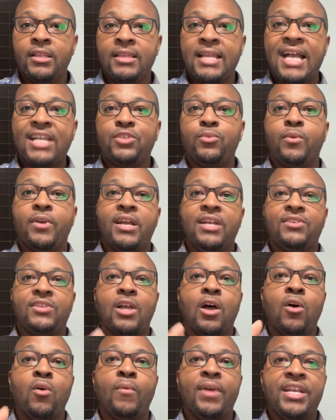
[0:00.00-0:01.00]
That's where it's
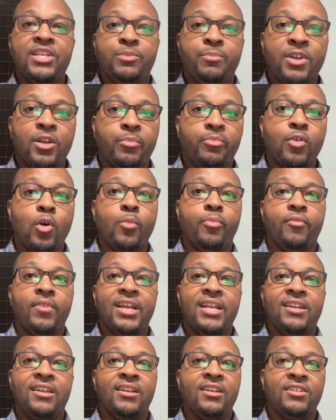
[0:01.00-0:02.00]
always been
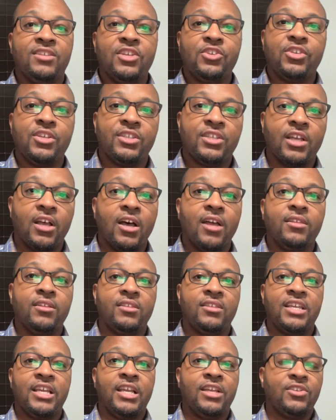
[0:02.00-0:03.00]
appropriate in addition to other
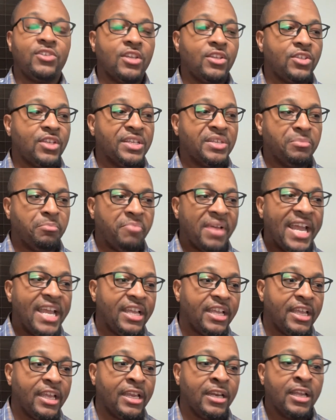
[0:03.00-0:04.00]
things such as
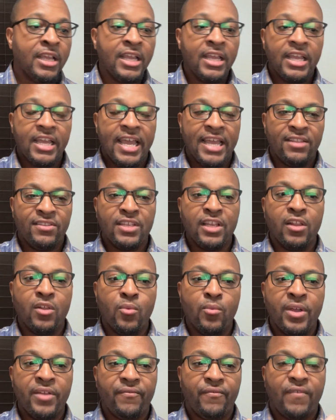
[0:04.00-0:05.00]
banking and
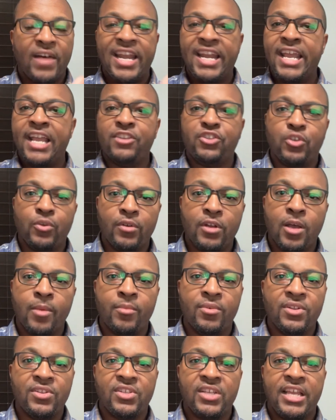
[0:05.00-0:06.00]
dealing with financial
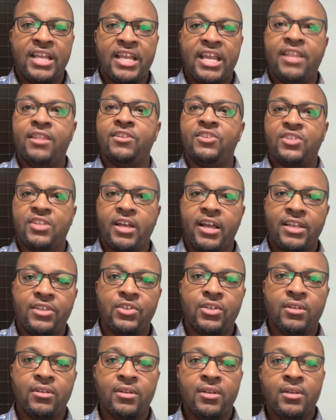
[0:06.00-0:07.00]
numbers and, and the
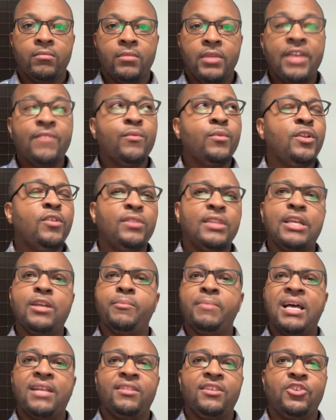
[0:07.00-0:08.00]
such. Even when you think
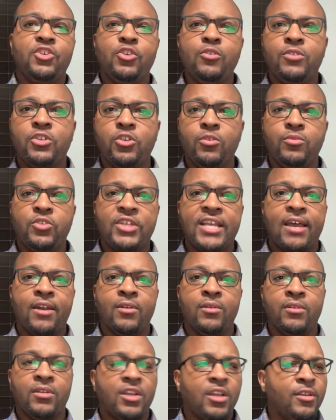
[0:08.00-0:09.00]
about this YouTube channel,
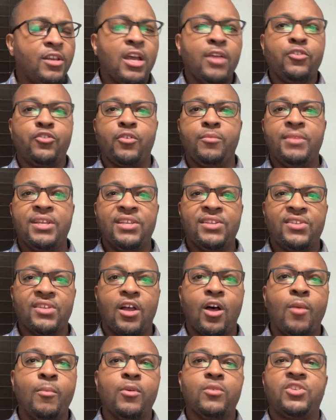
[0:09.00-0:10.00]
the conundrum is
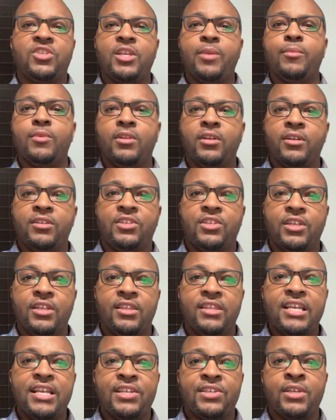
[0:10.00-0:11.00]
almost similar to
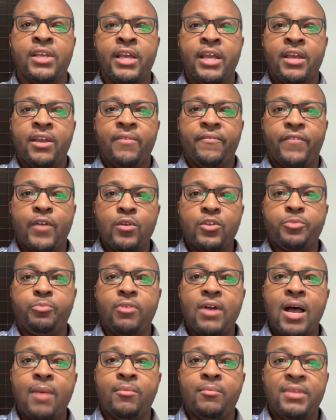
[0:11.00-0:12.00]
this first
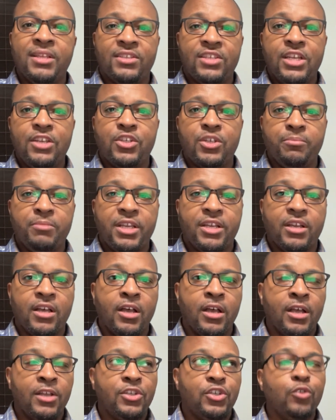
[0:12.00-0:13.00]
problem in teaching
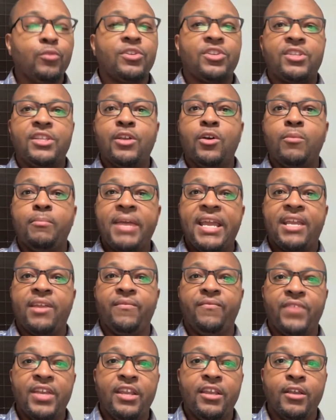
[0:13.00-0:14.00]
because you were still
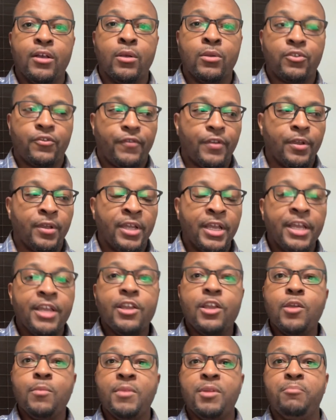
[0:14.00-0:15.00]
making videos for
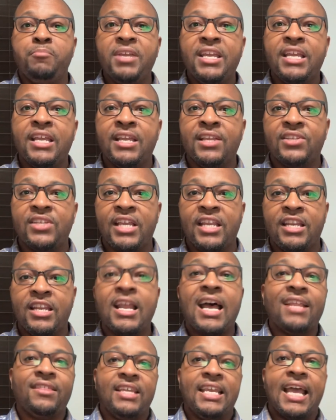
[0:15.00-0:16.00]
human beings and
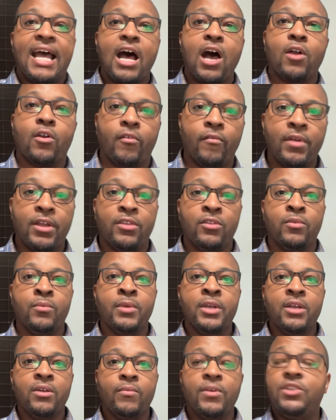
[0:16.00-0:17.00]
not the algorithm,
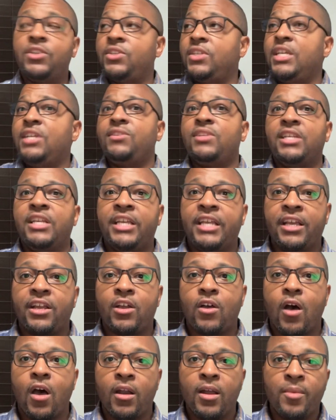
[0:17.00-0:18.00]
which is easy to get
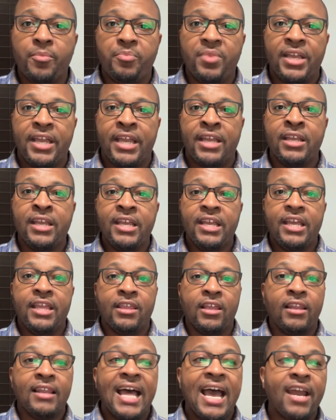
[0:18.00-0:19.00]
caught up in in
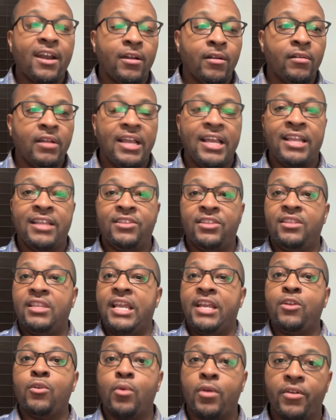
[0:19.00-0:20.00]
the latter and
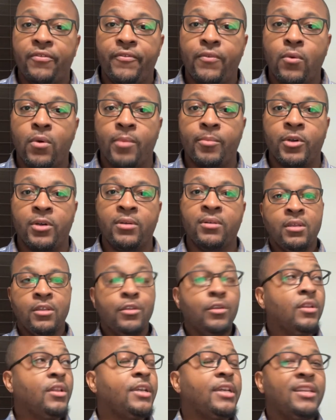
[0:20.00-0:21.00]
ignore the former.
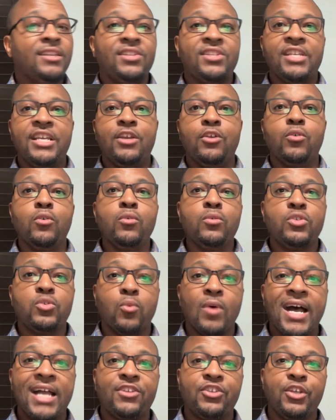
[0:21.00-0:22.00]
You're looking to see who's
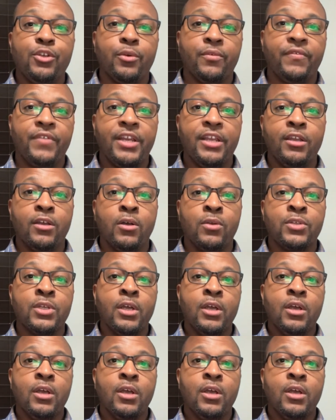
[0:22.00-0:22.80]
watching your videos,